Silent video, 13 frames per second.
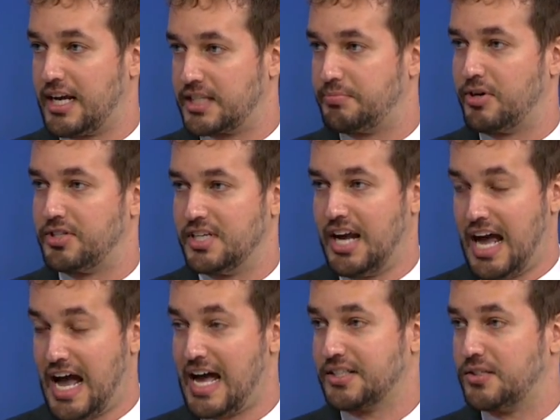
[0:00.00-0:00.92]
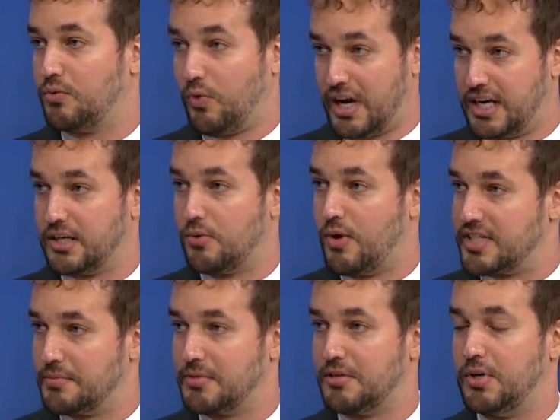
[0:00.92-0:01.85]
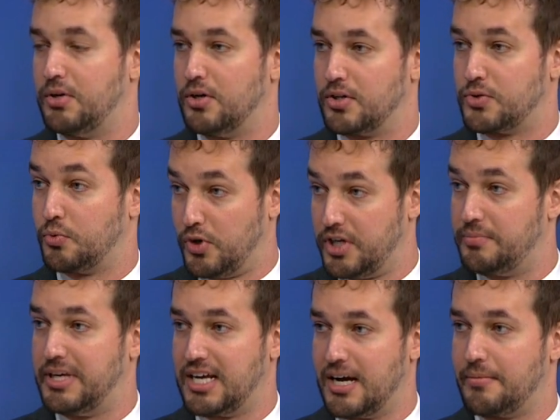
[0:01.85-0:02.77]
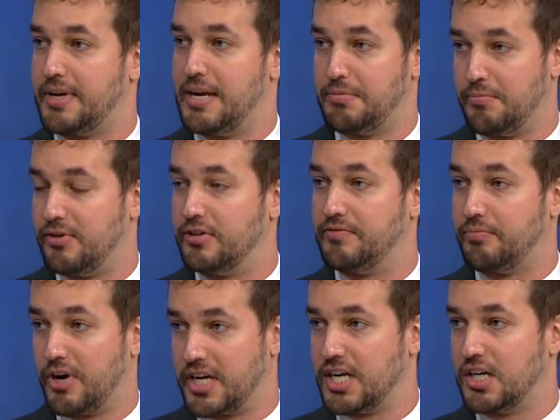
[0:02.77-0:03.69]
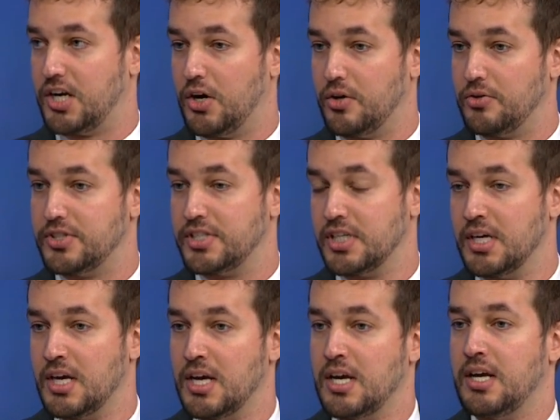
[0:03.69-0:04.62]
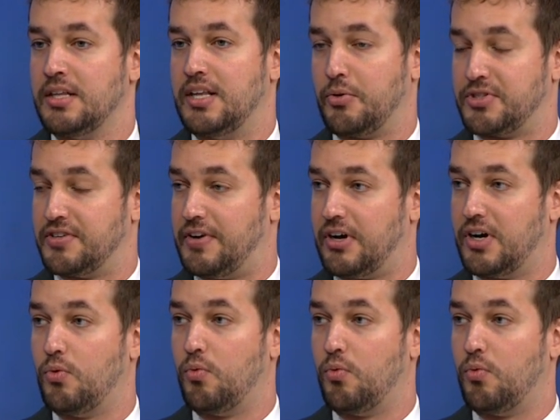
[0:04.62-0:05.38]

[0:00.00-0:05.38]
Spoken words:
experts and asked when quantum computers would become capable of breaking codes. There was a very